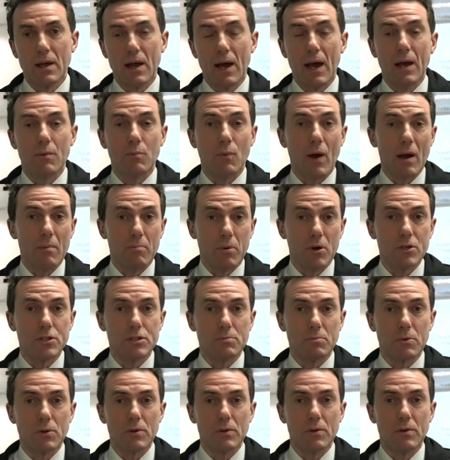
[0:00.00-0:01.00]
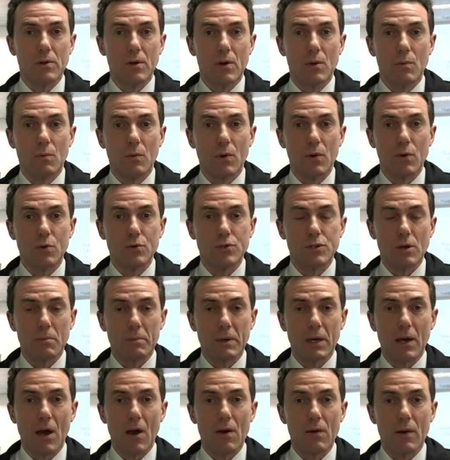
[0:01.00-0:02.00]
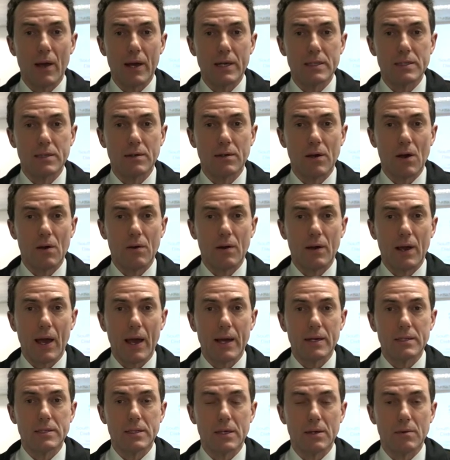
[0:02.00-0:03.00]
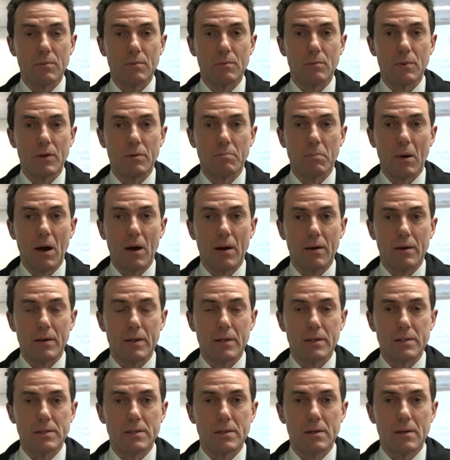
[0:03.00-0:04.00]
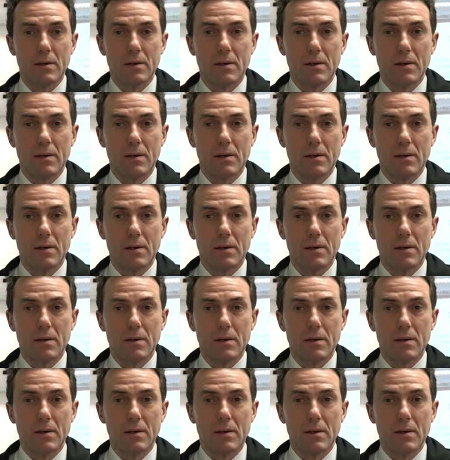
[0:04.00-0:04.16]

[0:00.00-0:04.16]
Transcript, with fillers: And where possible, we'll also be co-locating with partners.